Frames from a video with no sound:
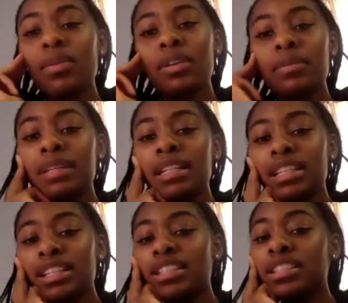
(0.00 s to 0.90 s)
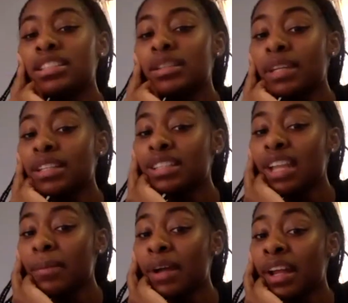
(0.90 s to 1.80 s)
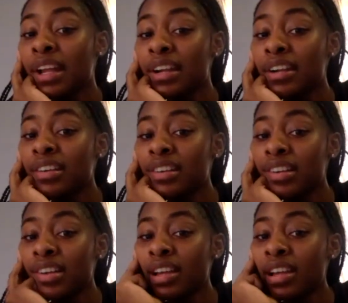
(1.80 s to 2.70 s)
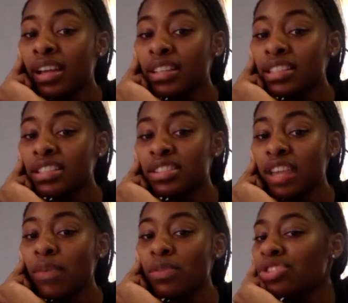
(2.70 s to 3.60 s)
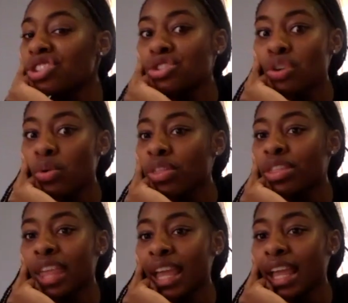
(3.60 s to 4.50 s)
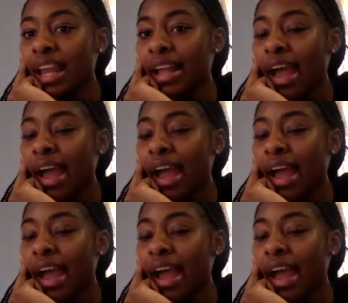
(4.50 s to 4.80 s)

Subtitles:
thought it would have been easier to maintain my hair because it was just so thick.